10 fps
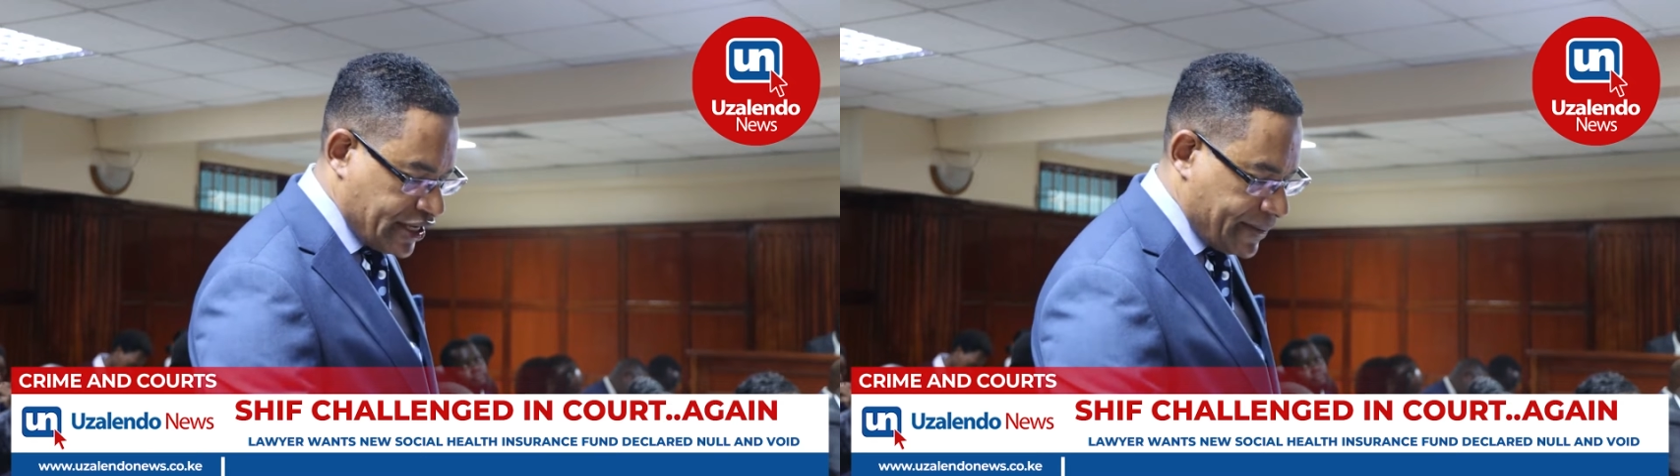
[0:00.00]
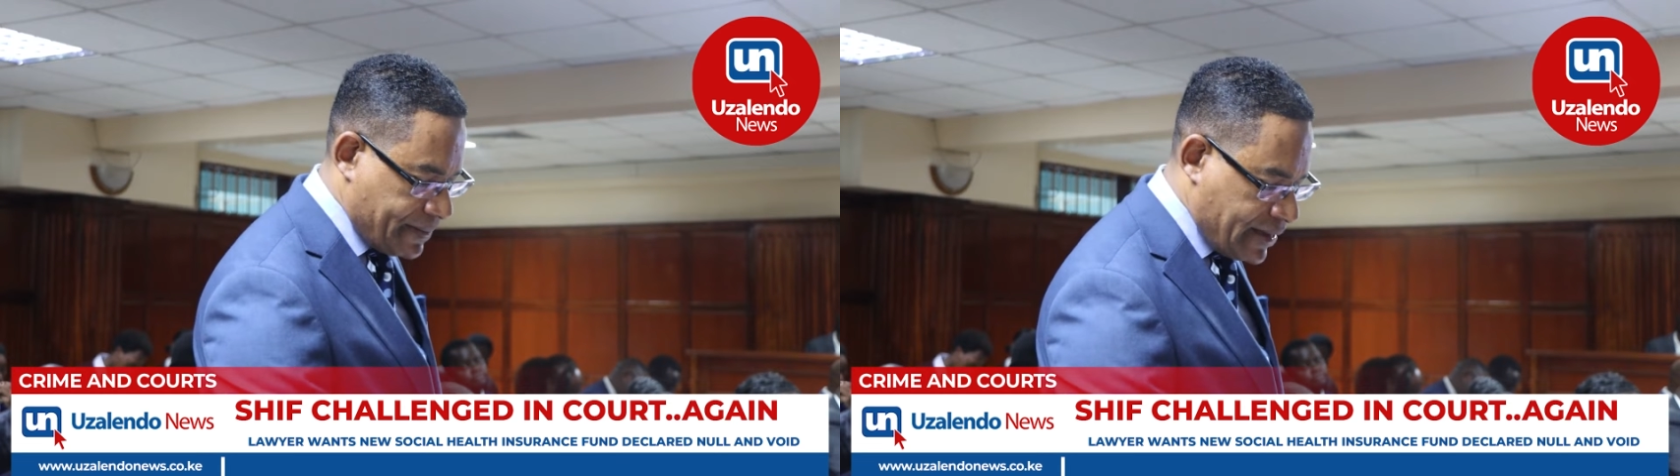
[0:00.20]

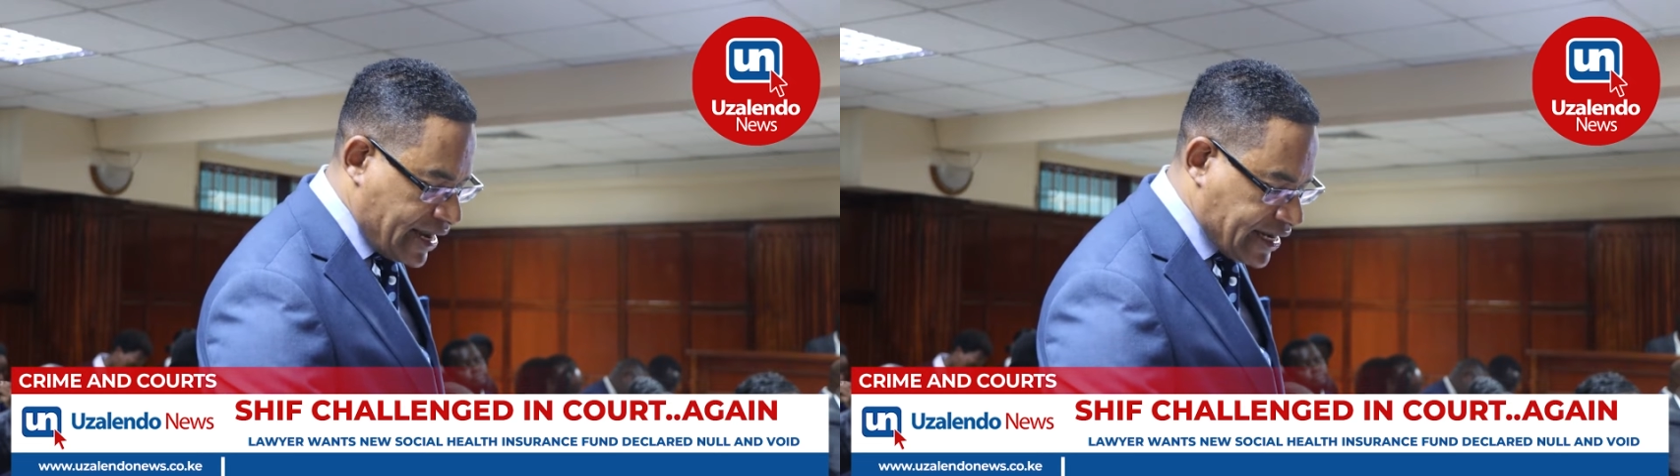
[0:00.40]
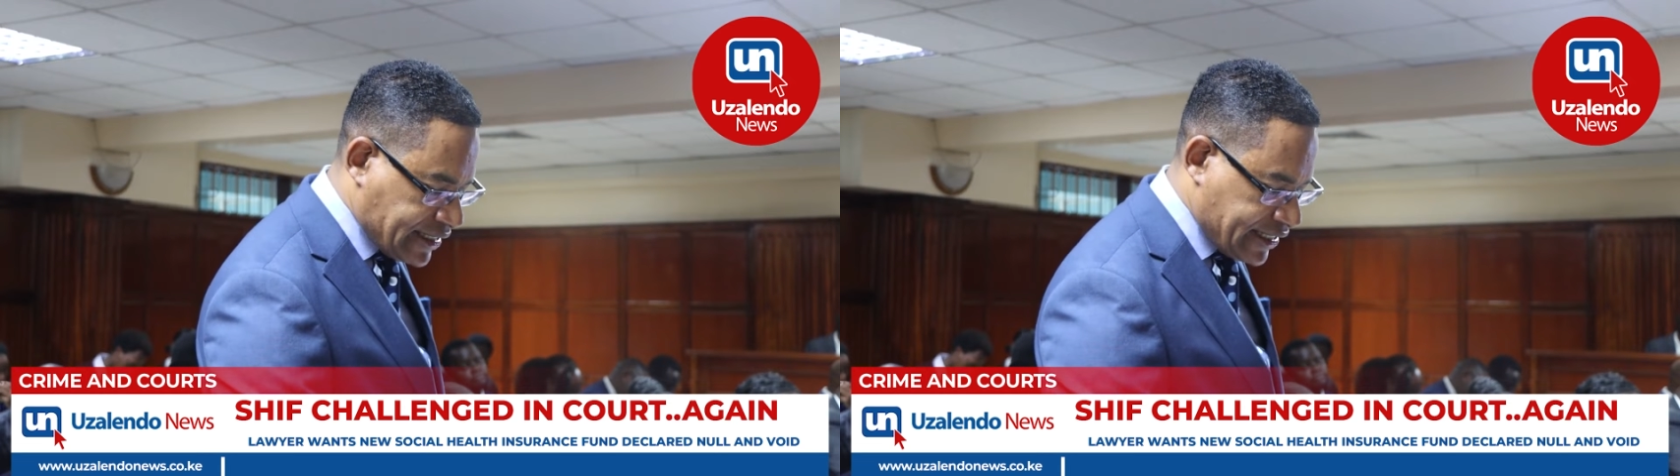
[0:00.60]

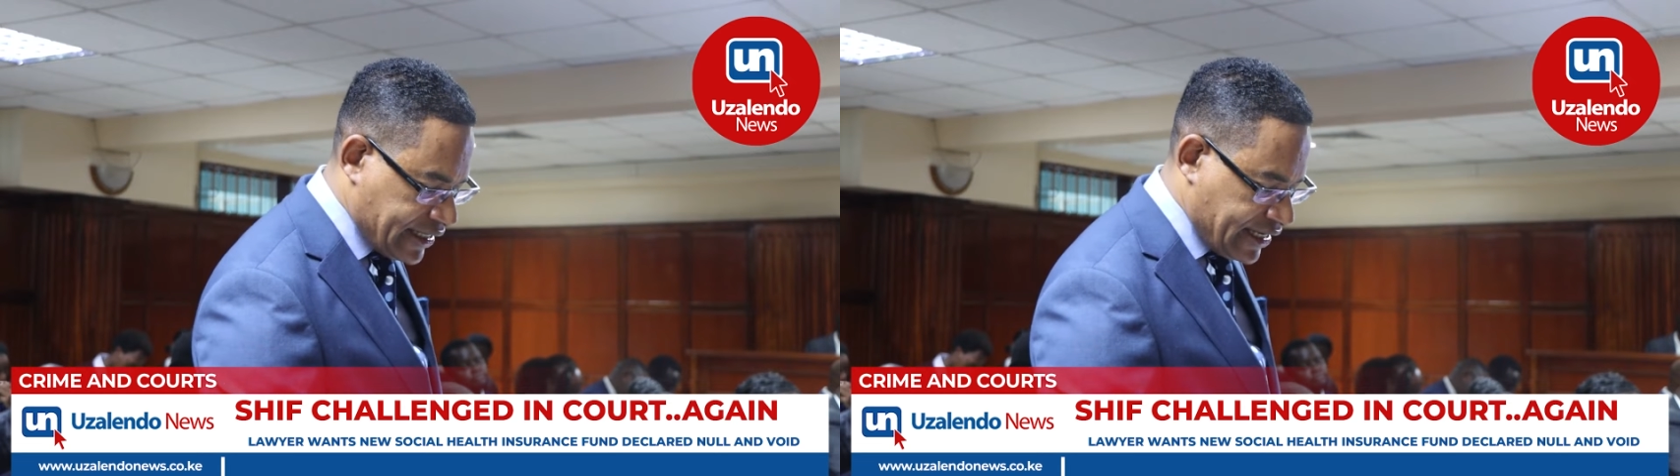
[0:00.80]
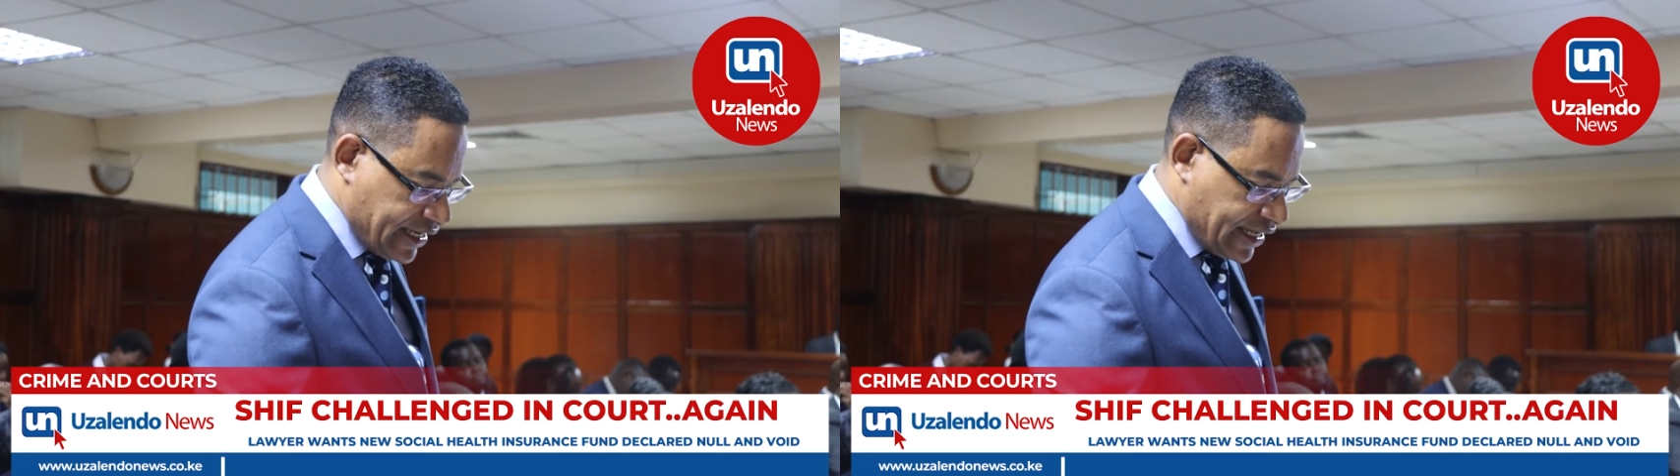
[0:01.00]
make
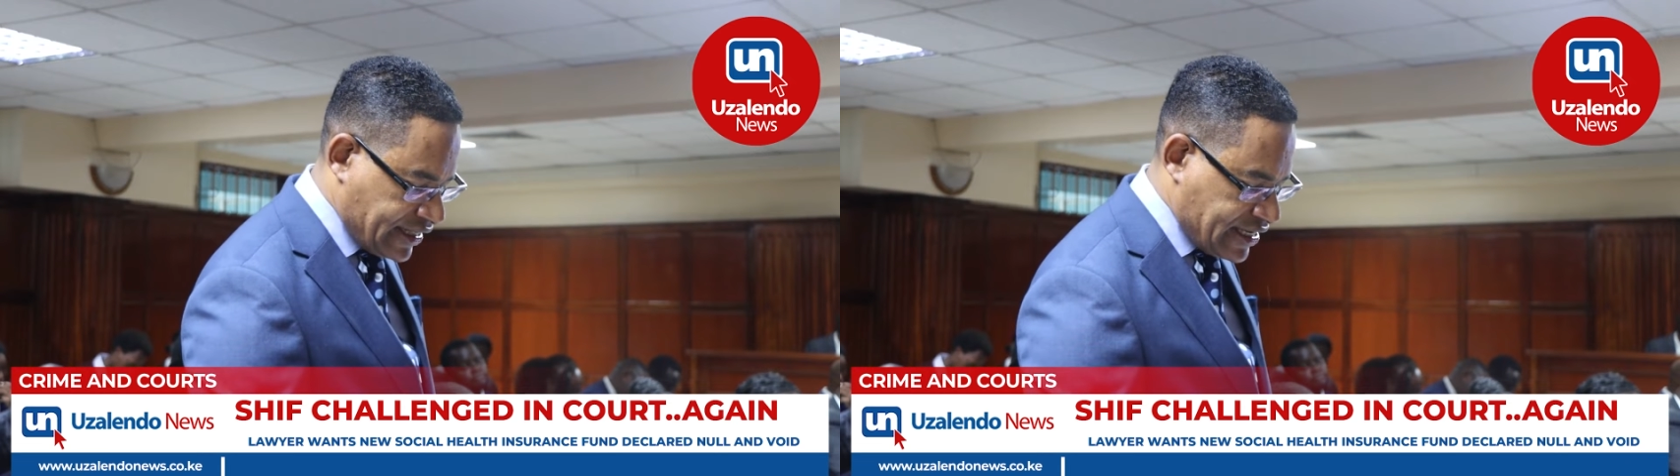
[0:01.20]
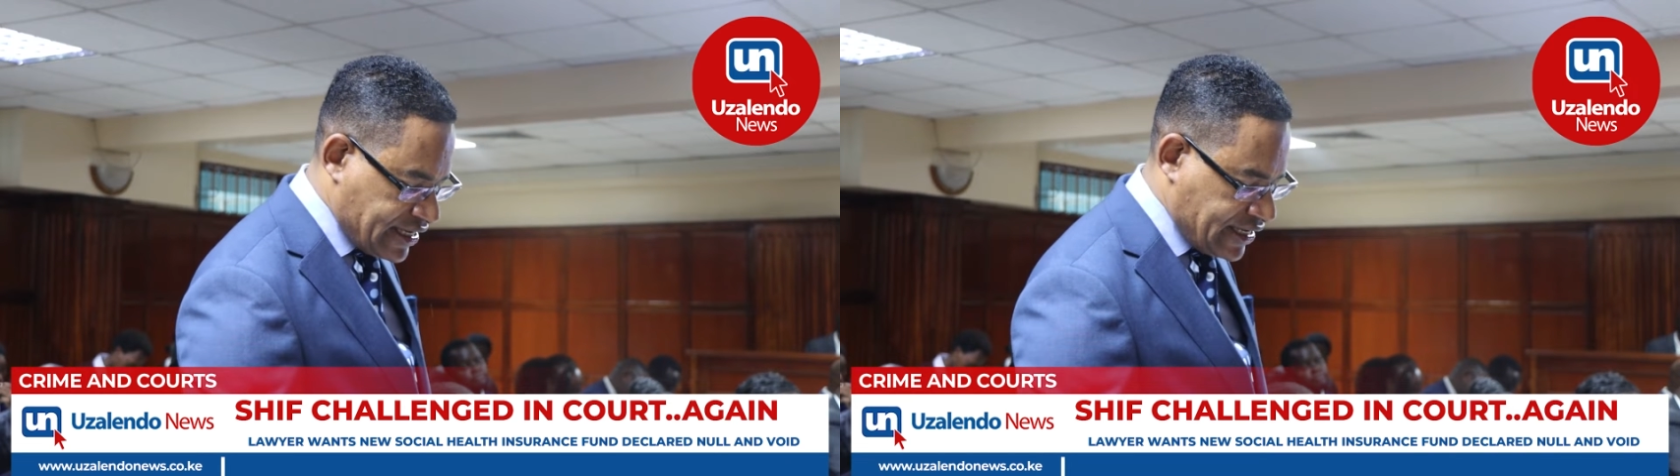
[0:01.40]

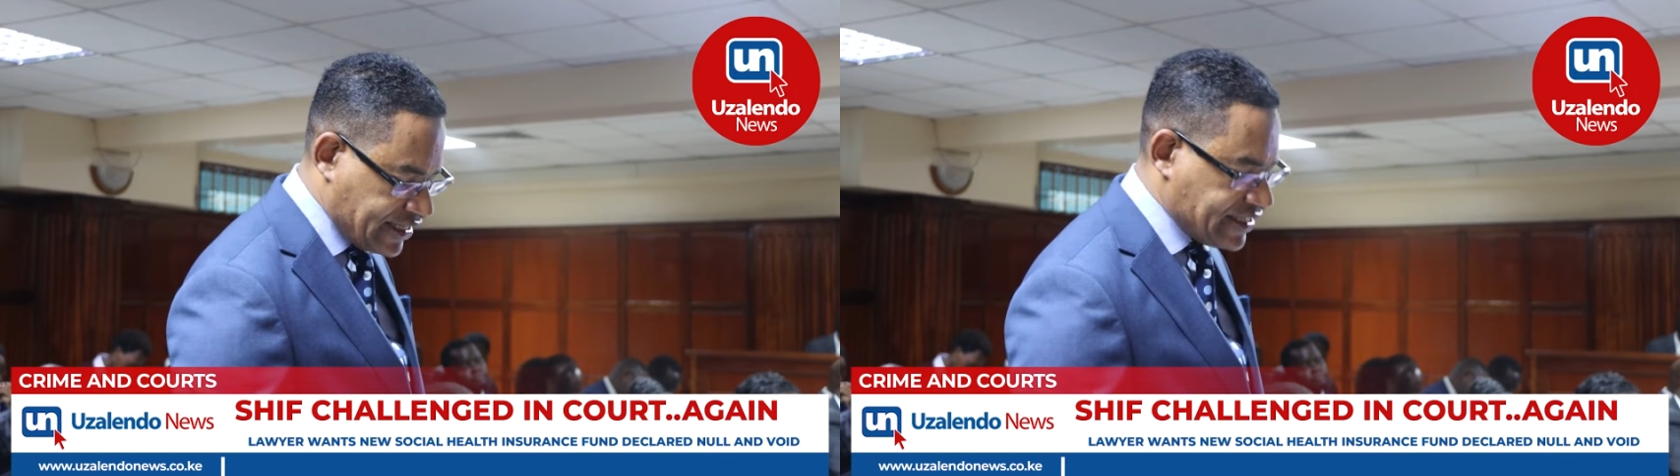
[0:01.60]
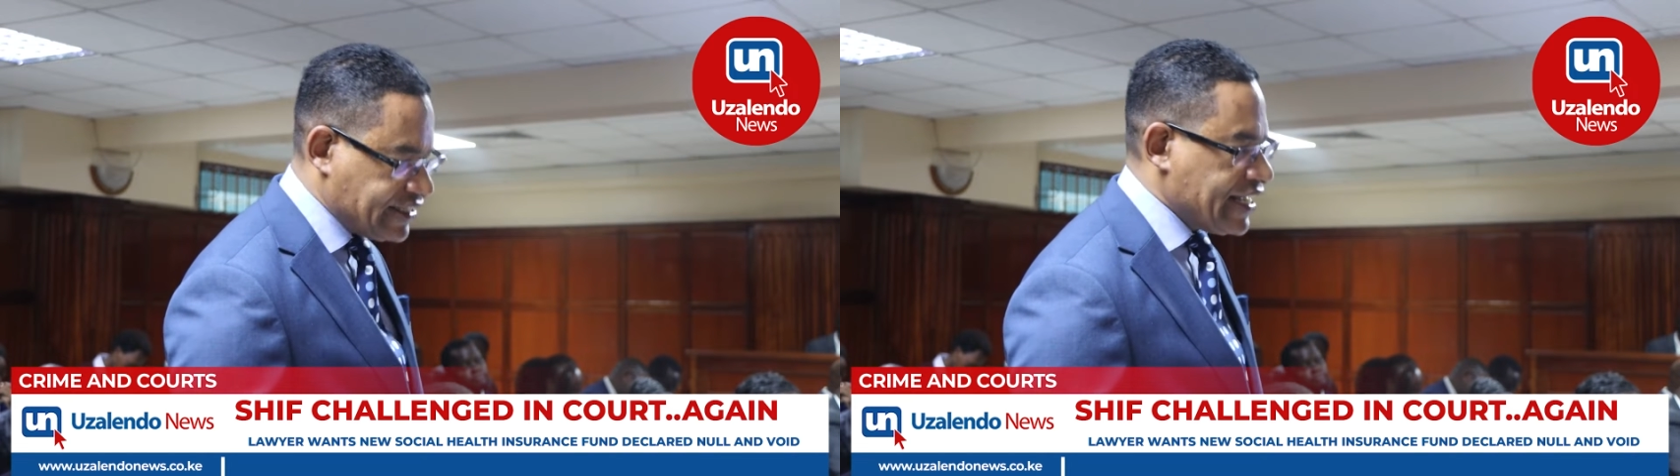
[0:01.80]
the
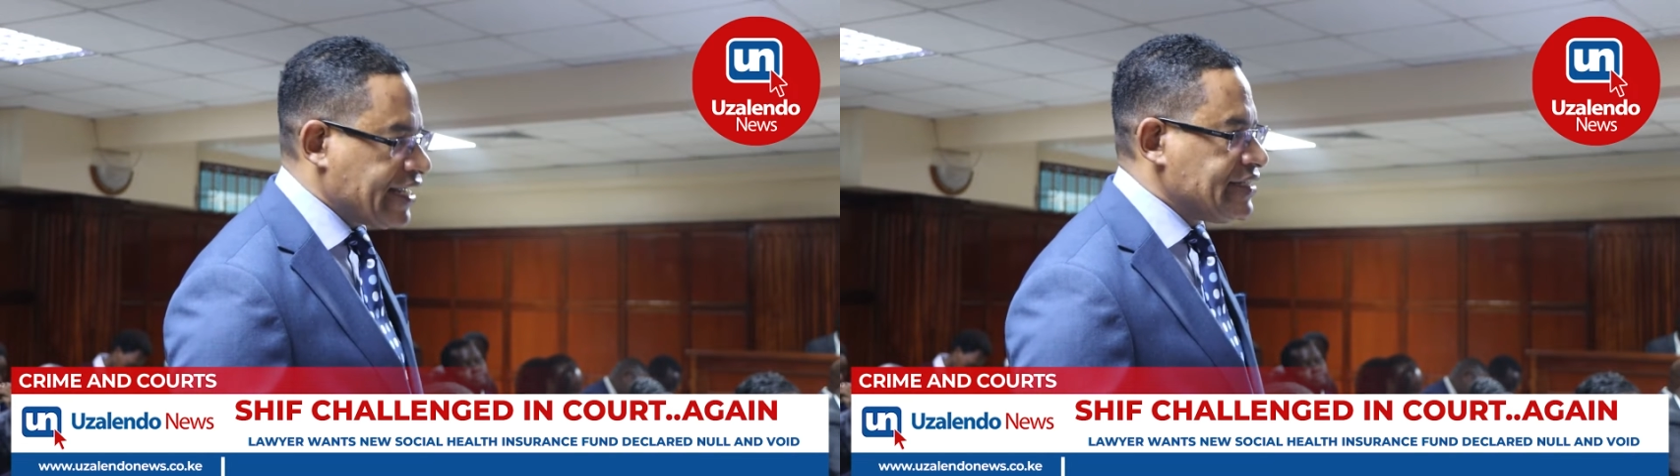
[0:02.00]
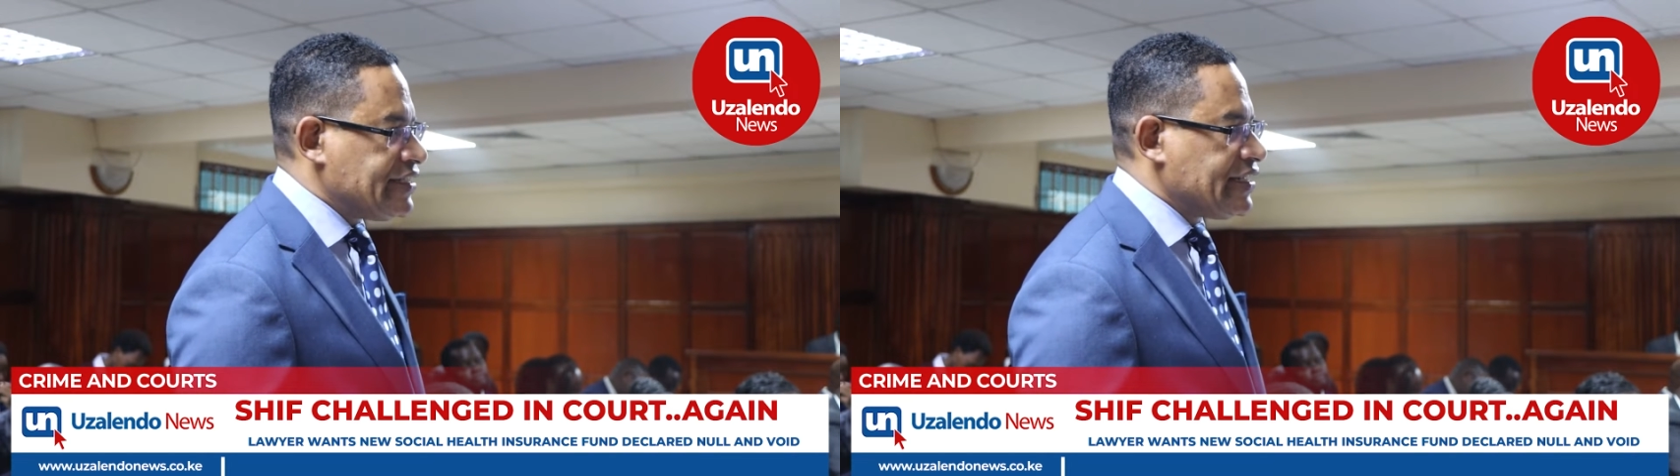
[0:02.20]

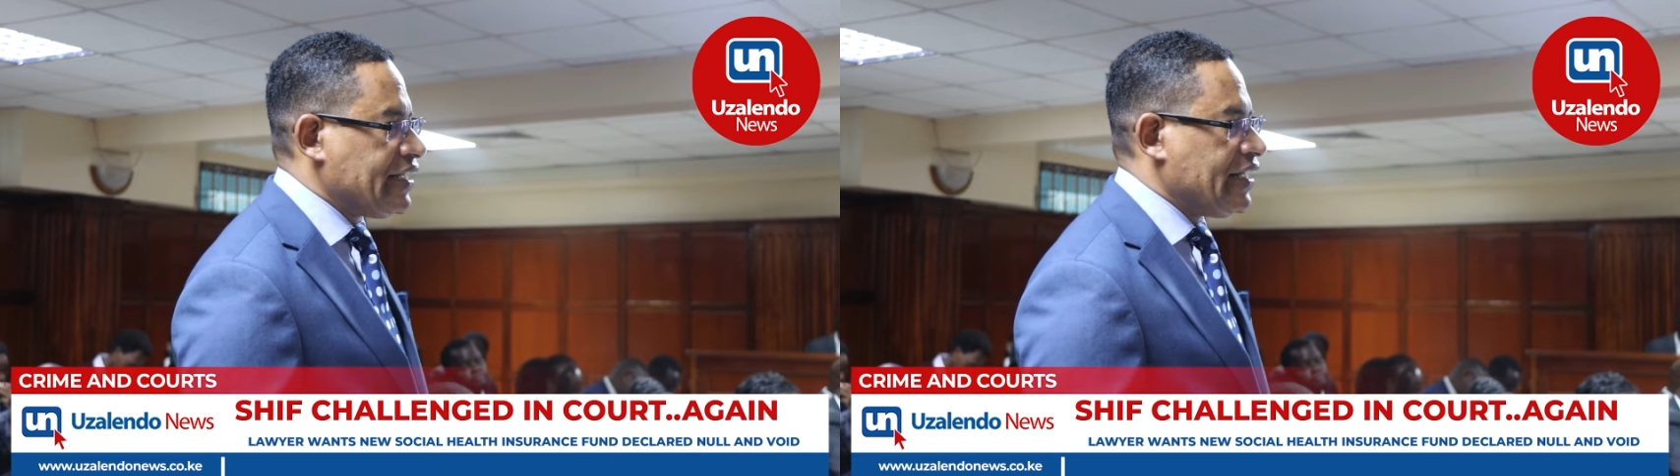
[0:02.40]
said